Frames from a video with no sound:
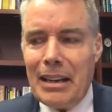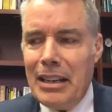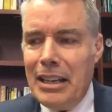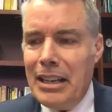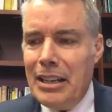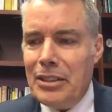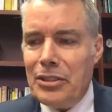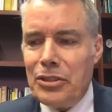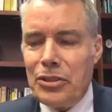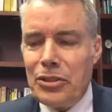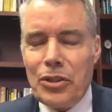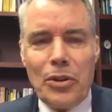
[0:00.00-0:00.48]

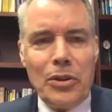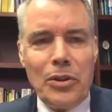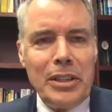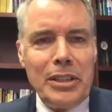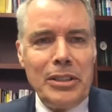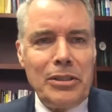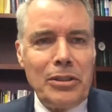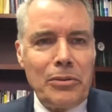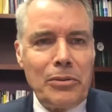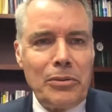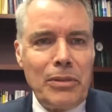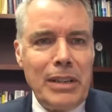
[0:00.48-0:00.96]
is going
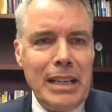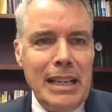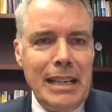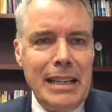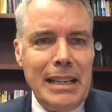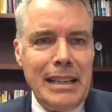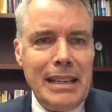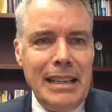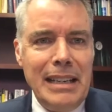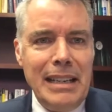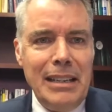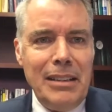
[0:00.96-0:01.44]
to wreak
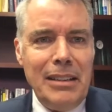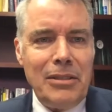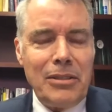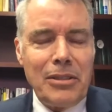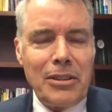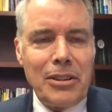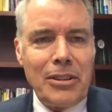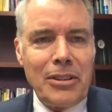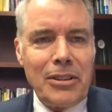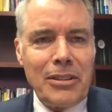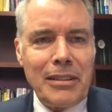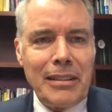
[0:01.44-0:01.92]

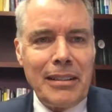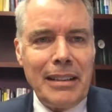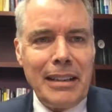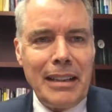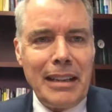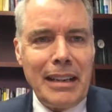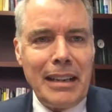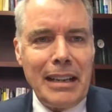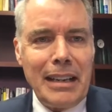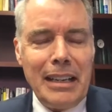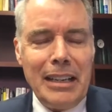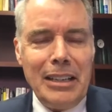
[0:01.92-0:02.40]
either
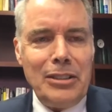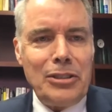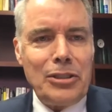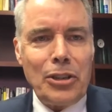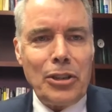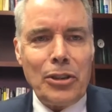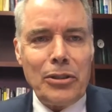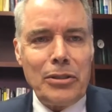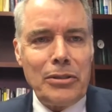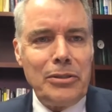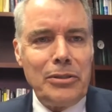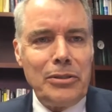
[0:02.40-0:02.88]
uh,
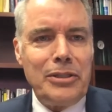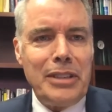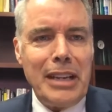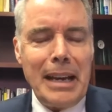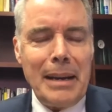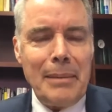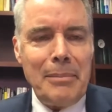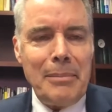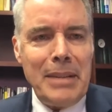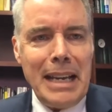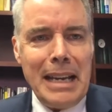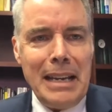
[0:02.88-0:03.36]
eternal
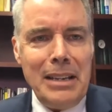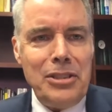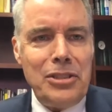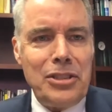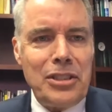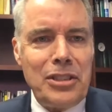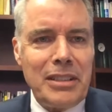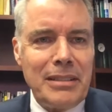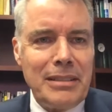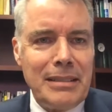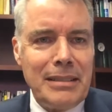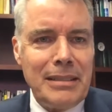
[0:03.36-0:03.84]

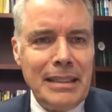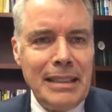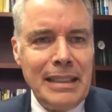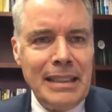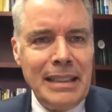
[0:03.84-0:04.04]
damnation